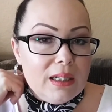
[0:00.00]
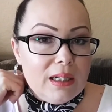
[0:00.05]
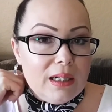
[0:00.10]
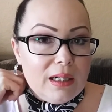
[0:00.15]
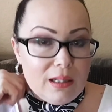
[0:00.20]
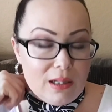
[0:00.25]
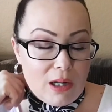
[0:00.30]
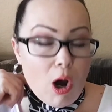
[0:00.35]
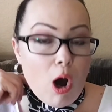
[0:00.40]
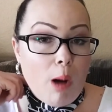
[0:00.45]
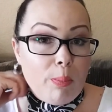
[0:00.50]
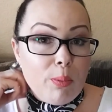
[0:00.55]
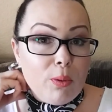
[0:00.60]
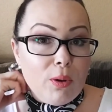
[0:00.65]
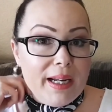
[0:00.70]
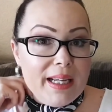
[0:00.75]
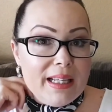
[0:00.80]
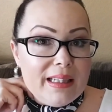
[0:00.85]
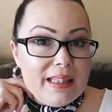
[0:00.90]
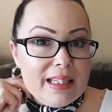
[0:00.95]

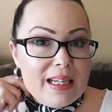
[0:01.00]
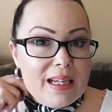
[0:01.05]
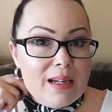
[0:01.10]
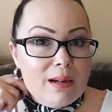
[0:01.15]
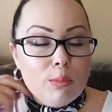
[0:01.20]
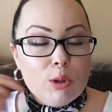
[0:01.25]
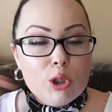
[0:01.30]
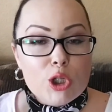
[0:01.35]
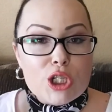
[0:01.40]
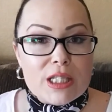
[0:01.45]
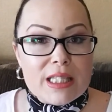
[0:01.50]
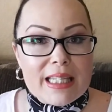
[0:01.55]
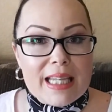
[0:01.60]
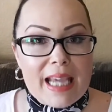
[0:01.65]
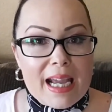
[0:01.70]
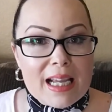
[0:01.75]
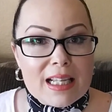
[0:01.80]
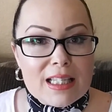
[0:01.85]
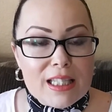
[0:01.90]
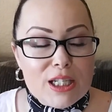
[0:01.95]
operate the
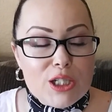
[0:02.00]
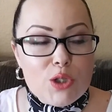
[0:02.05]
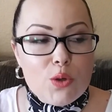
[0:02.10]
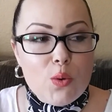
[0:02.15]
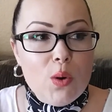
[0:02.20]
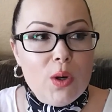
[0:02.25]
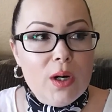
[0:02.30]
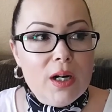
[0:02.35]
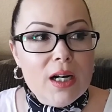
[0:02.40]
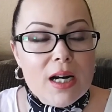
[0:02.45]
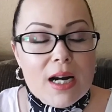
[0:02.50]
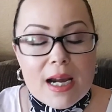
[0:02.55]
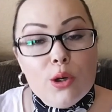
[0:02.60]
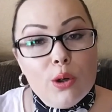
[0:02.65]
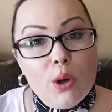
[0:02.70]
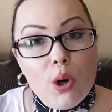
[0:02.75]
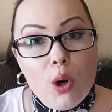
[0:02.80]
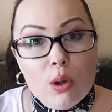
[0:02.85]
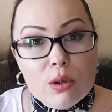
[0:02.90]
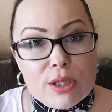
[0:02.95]
emergency exit door.
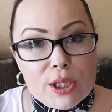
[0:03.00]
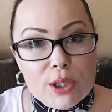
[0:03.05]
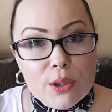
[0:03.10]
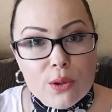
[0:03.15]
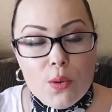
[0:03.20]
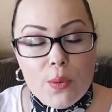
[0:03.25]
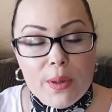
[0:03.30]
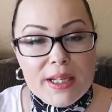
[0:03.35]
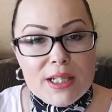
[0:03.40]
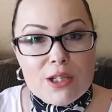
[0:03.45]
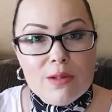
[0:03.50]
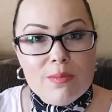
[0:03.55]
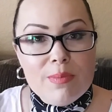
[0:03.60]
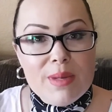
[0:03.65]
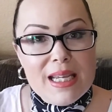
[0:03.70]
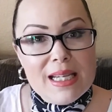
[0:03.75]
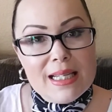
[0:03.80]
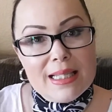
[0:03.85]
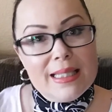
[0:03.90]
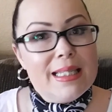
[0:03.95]
You're also going to
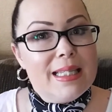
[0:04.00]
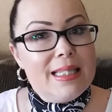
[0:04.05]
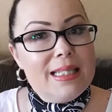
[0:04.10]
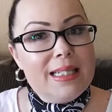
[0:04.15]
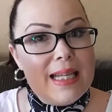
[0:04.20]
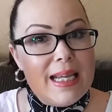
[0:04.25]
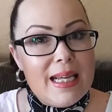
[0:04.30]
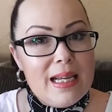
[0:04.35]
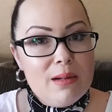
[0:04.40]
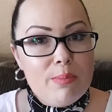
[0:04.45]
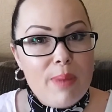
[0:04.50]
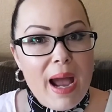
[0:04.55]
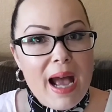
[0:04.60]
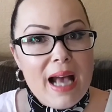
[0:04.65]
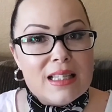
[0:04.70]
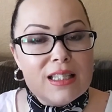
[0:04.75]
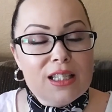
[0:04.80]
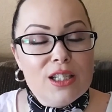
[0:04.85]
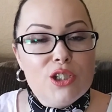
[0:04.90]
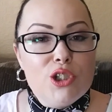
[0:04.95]
be assisting
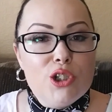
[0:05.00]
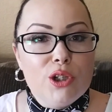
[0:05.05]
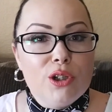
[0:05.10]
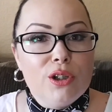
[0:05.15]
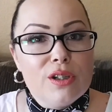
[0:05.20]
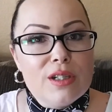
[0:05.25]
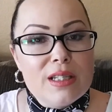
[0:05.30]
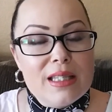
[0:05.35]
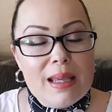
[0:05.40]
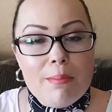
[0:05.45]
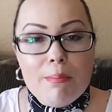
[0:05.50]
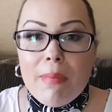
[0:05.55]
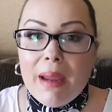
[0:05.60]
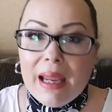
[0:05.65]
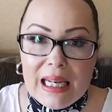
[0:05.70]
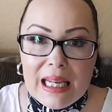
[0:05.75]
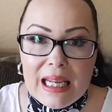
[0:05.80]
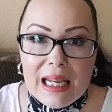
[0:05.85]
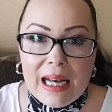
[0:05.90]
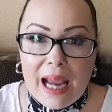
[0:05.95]
passengers that
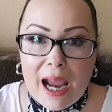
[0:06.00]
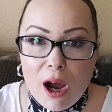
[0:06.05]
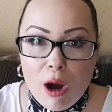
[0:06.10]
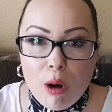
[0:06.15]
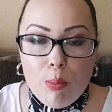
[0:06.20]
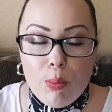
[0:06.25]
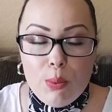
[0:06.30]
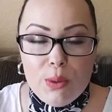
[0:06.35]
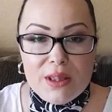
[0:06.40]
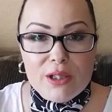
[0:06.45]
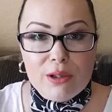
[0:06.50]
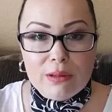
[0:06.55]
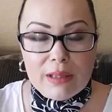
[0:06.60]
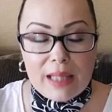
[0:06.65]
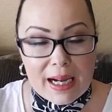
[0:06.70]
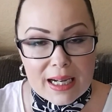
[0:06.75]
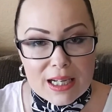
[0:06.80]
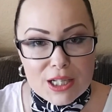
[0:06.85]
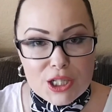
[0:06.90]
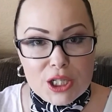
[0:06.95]
may need help with their
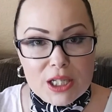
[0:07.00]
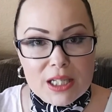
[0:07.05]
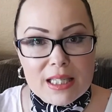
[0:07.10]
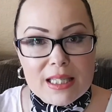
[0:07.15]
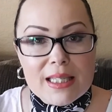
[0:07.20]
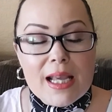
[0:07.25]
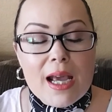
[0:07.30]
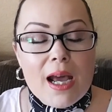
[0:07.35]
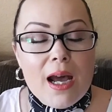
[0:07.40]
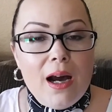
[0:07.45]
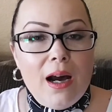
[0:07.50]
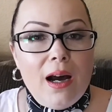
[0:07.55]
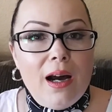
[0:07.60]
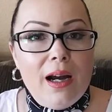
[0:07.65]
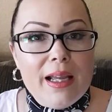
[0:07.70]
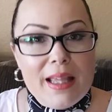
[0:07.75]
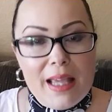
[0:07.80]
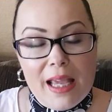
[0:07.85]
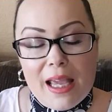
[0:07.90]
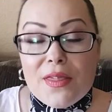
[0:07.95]
luggages
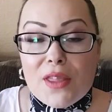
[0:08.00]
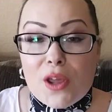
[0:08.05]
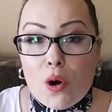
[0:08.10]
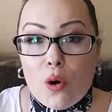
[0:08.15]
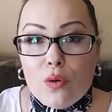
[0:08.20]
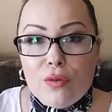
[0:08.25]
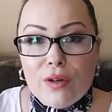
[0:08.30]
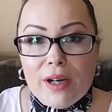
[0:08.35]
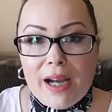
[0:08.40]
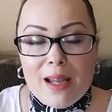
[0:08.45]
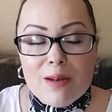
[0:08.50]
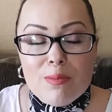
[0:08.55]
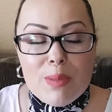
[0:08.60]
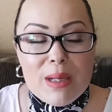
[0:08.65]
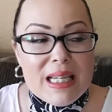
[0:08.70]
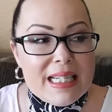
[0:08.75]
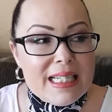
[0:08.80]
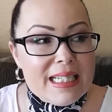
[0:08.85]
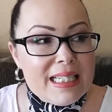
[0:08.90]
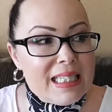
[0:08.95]
in the overhead
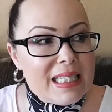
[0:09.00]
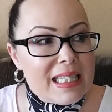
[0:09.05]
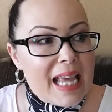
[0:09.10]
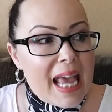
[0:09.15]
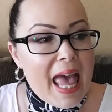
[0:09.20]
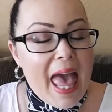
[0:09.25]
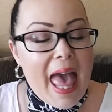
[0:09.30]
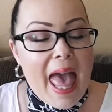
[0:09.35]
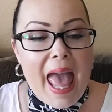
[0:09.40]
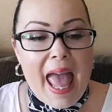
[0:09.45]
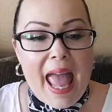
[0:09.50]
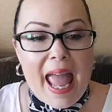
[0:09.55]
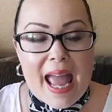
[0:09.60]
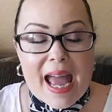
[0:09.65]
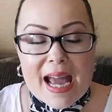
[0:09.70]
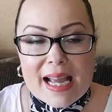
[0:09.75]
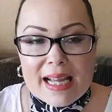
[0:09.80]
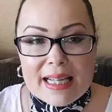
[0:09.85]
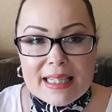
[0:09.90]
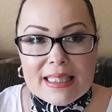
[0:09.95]
bins.
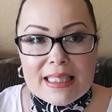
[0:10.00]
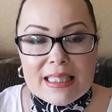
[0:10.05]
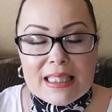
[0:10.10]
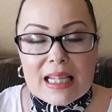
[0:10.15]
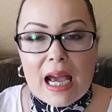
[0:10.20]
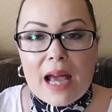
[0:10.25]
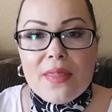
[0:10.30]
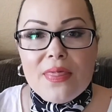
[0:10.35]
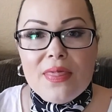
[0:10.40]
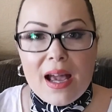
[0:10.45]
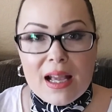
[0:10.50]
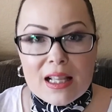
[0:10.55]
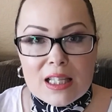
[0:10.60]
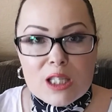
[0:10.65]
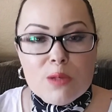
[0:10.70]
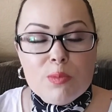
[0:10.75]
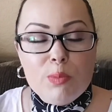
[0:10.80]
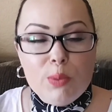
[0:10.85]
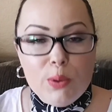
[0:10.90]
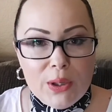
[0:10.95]
And
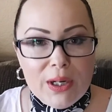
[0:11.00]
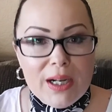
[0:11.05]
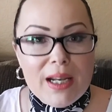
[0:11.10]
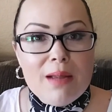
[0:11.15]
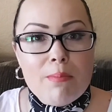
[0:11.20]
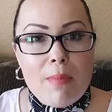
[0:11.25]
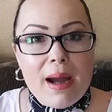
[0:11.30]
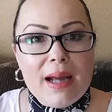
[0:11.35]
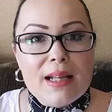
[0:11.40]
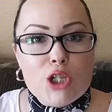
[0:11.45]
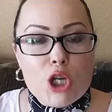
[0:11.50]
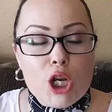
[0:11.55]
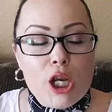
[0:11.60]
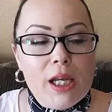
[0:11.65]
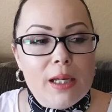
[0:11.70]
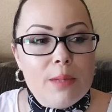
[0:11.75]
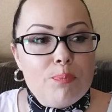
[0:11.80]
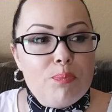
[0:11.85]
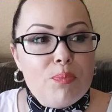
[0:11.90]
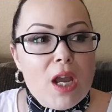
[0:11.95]
that's pretty much
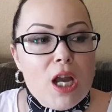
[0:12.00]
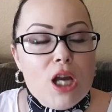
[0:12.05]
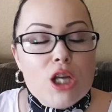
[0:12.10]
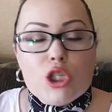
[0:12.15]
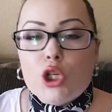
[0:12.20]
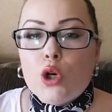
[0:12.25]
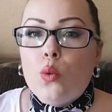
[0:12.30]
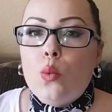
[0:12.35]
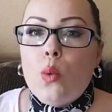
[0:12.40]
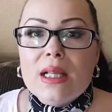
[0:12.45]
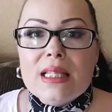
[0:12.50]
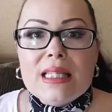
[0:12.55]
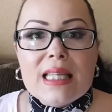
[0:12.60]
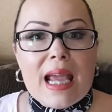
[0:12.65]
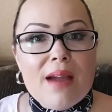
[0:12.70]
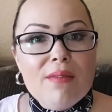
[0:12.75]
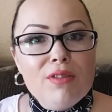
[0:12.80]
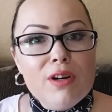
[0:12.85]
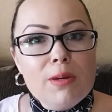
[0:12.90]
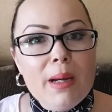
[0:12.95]
it. So once
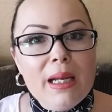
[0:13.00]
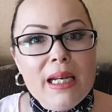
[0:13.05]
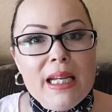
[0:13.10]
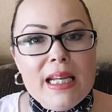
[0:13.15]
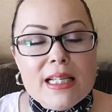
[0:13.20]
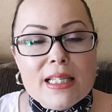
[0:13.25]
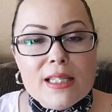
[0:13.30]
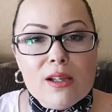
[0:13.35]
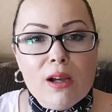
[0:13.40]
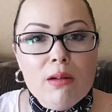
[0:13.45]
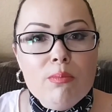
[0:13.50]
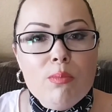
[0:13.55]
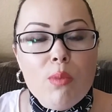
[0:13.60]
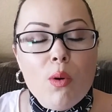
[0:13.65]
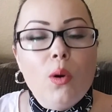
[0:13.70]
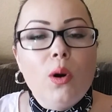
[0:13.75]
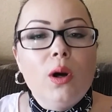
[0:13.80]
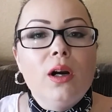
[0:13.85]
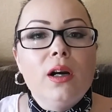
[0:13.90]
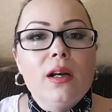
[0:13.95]
everybody is on
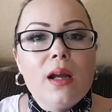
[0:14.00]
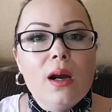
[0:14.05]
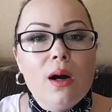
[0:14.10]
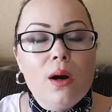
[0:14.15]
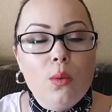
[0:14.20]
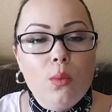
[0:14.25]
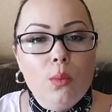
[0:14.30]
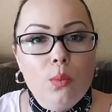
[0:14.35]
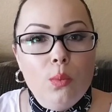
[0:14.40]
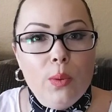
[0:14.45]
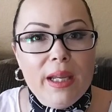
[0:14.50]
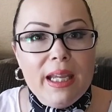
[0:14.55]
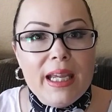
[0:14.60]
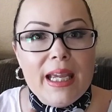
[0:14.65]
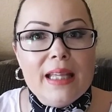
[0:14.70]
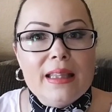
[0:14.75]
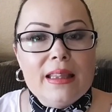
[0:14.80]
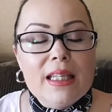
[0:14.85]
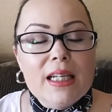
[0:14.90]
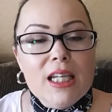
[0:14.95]
board, we
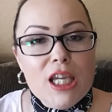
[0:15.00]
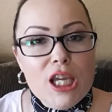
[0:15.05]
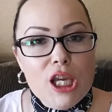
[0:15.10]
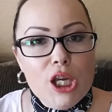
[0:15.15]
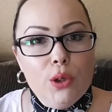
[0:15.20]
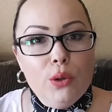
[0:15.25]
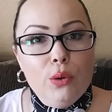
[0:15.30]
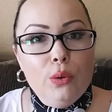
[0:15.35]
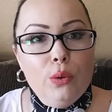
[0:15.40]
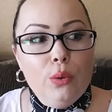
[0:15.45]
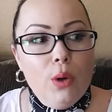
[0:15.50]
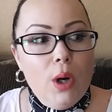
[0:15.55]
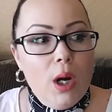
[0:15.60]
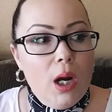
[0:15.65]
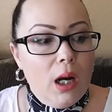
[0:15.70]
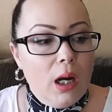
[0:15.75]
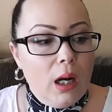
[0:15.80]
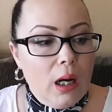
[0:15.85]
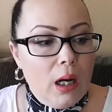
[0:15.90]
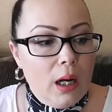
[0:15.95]
get the cue
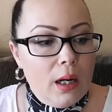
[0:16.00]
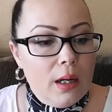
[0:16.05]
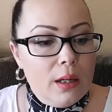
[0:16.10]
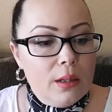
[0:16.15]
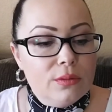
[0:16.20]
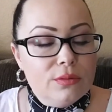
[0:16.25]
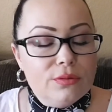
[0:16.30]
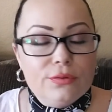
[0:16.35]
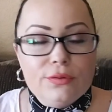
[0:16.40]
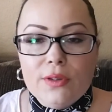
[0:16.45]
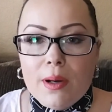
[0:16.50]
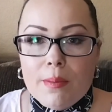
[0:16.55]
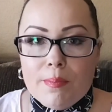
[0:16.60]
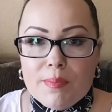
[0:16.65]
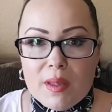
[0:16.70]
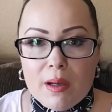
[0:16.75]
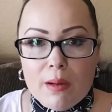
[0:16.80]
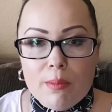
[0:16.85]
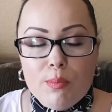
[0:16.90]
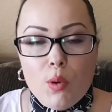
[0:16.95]

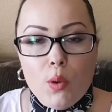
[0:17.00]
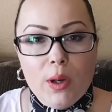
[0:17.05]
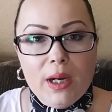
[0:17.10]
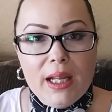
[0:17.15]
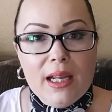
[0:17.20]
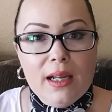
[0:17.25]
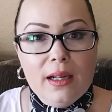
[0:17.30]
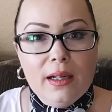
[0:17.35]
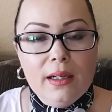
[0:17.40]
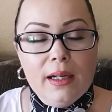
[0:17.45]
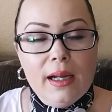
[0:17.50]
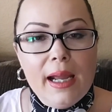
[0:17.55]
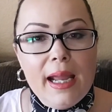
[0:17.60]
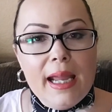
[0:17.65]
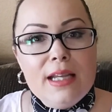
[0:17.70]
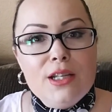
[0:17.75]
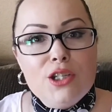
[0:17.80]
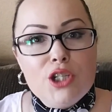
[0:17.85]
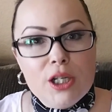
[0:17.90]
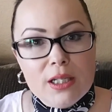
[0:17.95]
from the boarding
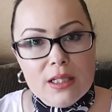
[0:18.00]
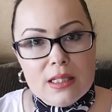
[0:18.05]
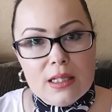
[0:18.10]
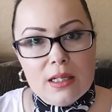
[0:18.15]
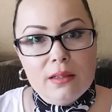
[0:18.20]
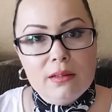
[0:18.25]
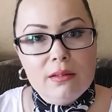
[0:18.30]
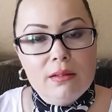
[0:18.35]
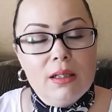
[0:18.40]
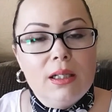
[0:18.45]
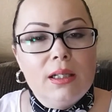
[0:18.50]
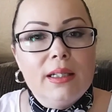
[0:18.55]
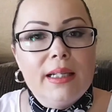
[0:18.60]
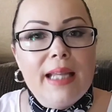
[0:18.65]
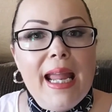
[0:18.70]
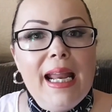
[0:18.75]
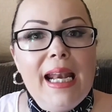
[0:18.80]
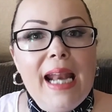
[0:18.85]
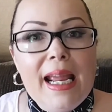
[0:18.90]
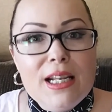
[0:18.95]
agent, the
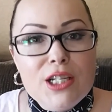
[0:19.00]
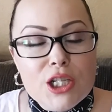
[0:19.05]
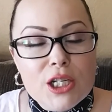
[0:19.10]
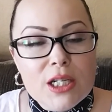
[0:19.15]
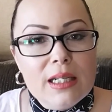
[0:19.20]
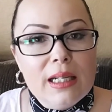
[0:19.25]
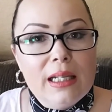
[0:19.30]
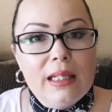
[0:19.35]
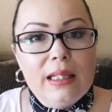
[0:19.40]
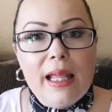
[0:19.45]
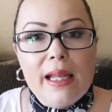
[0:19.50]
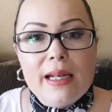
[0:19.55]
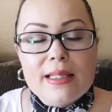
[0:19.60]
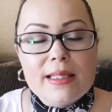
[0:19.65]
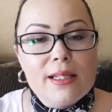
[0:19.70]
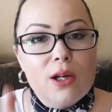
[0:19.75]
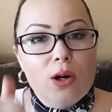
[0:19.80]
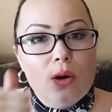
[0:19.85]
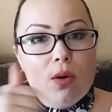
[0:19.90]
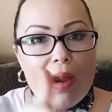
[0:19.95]
gate agent, and let
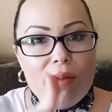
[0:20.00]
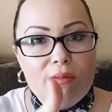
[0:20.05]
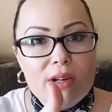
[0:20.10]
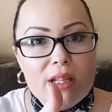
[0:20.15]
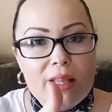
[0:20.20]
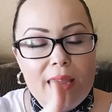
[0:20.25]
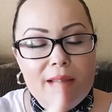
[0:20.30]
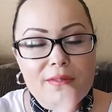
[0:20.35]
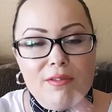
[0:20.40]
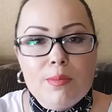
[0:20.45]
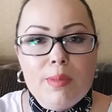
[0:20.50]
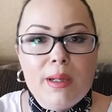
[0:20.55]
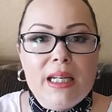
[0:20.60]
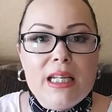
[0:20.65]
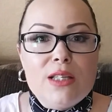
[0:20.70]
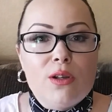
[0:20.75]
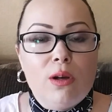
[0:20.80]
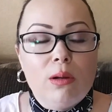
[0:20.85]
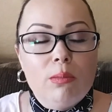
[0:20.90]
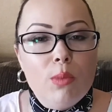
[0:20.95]
us know
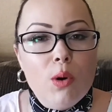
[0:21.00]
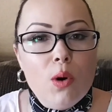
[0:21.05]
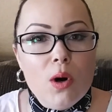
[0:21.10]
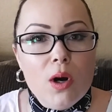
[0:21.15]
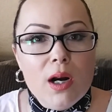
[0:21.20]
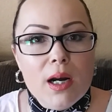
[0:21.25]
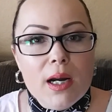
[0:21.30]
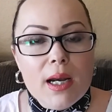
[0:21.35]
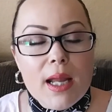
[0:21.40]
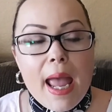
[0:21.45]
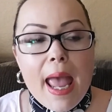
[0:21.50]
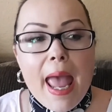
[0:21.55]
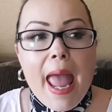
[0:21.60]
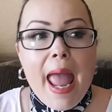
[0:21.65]
everybody's on board.